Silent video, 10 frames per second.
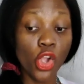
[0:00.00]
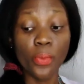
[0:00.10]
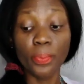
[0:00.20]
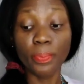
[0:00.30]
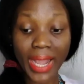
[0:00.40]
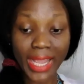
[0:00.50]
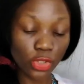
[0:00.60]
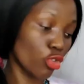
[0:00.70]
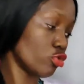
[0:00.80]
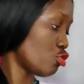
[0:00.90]
buy
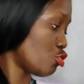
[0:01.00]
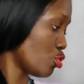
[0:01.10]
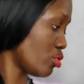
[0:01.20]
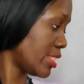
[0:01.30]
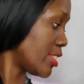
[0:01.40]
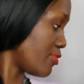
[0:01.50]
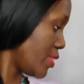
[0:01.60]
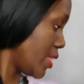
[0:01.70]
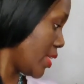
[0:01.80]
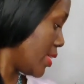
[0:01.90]
such. So this is really,
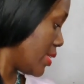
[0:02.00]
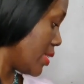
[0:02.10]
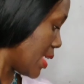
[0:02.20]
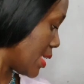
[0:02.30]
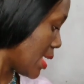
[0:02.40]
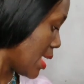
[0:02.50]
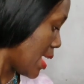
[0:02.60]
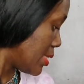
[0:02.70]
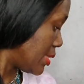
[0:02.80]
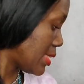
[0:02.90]
really nice.
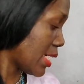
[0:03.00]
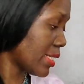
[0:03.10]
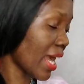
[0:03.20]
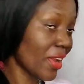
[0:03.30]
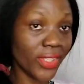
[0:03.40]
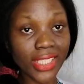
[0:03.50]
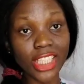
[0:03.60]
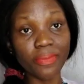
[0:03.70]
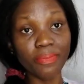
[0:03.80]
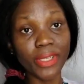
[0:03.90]
Then another
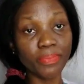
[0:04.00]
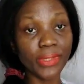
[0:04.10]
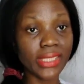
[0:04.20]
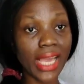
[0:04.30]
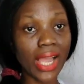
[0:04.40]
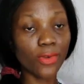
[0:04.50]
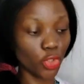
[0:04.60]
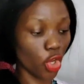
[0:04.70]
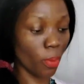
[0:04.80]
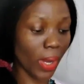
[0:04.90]
statement piece I want to talk
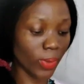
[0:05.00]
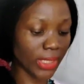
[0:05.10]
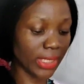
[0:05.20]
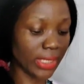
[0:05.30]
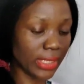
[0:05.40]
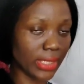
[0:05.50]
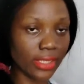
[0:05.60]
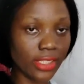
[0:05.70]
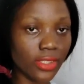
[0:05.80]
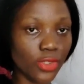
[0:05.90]
about is this
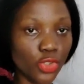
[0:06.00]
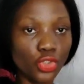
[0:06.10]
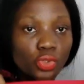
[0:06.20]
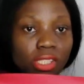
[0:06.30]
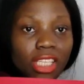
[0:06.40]
unique